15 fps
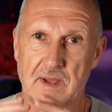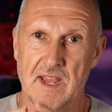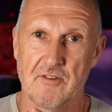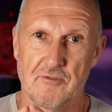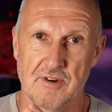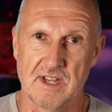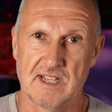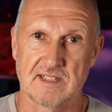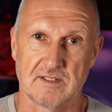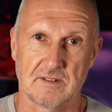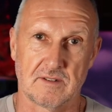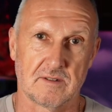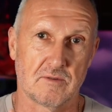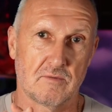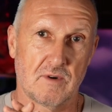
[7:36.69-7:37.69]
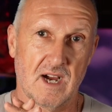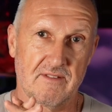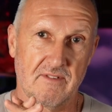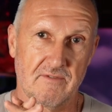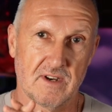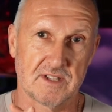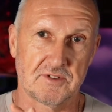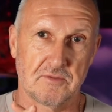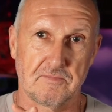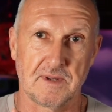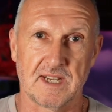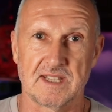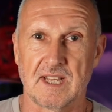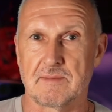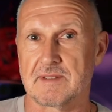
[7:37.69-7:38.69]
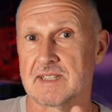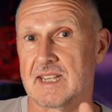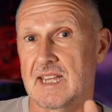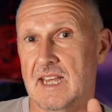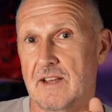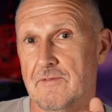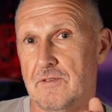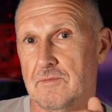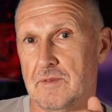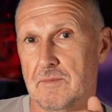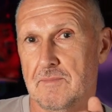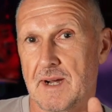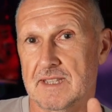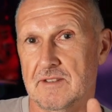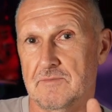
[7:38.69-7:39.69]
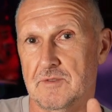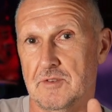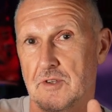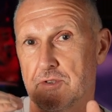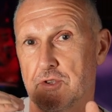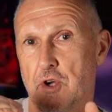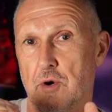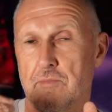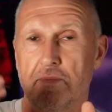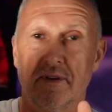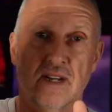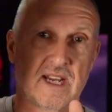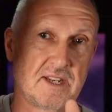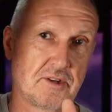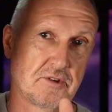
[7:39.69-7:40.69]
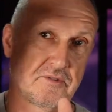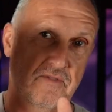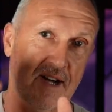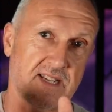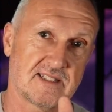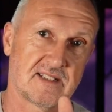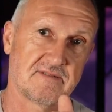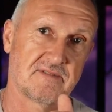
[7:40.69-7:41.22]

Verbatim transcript: main reason why we want to build up skiing from the bottom to the top and not vice